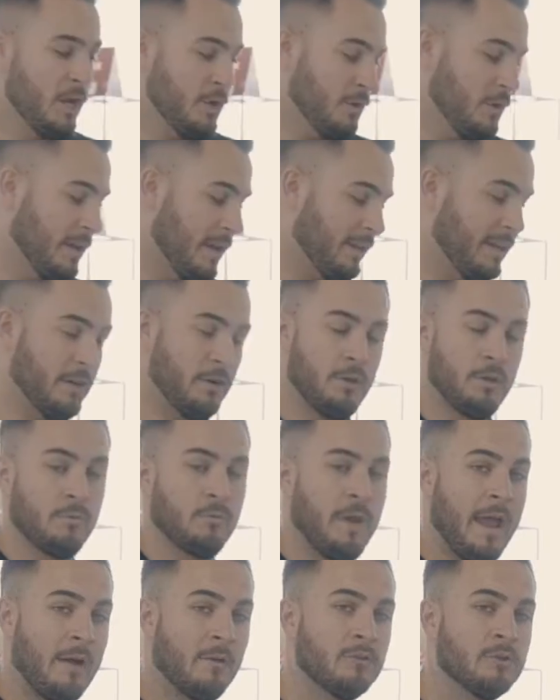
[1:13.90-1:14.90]
You can get either the
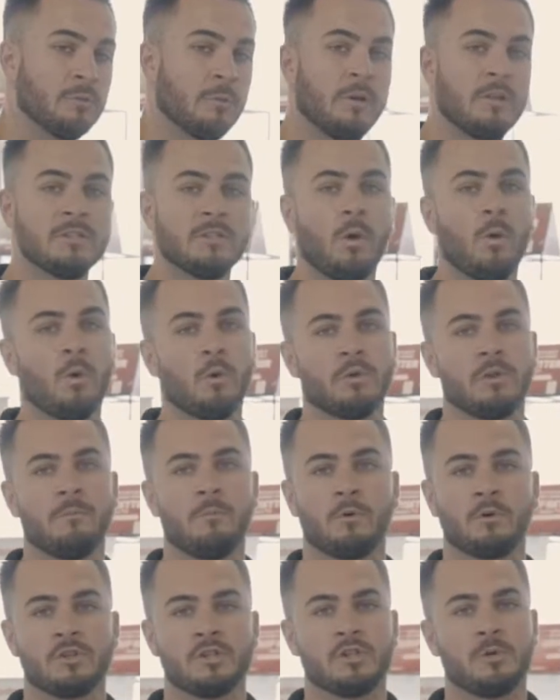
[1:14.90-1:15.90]
round ones or the
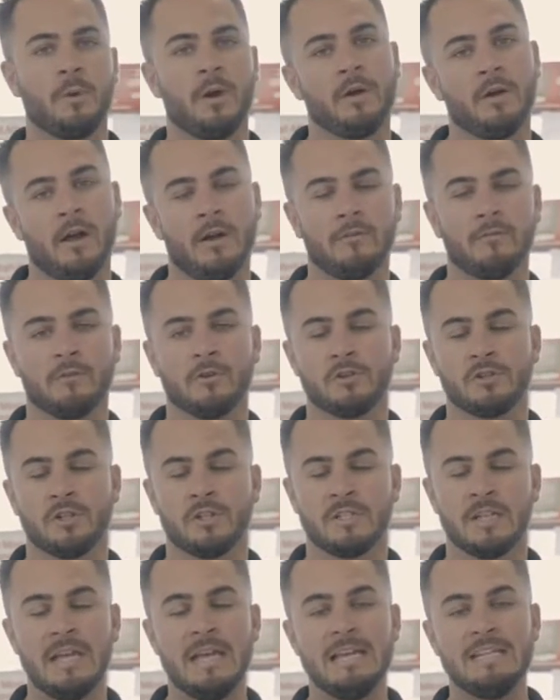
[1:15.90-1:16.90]
more squared off
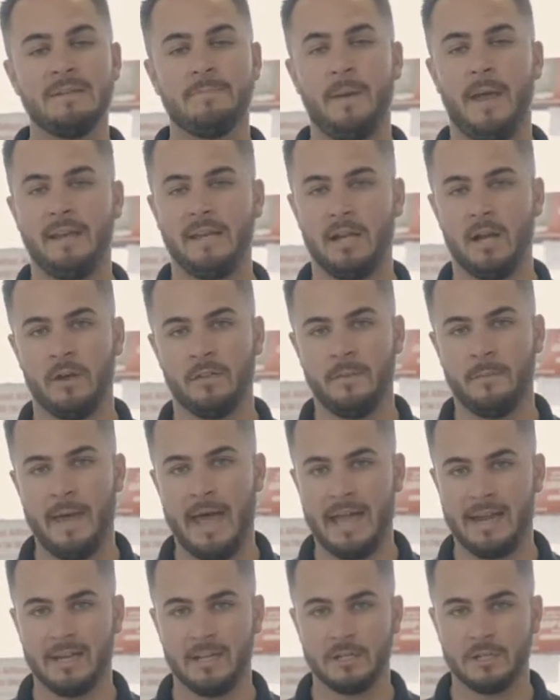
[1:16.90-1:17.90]
versions, depending on the
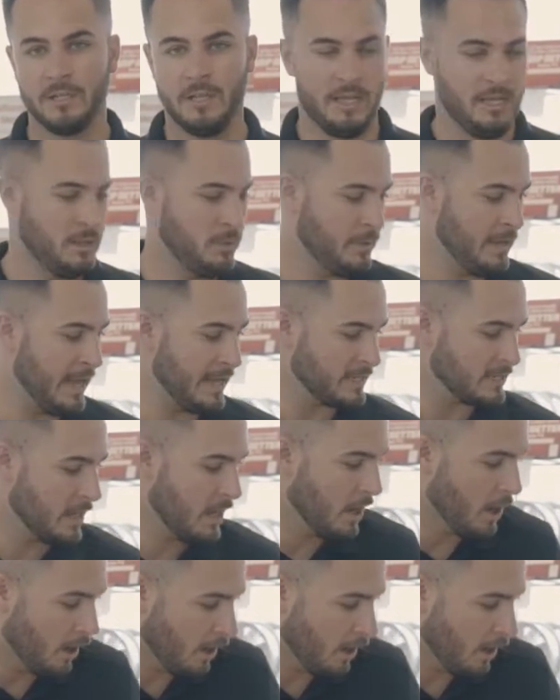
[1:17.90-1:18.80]
package that you get.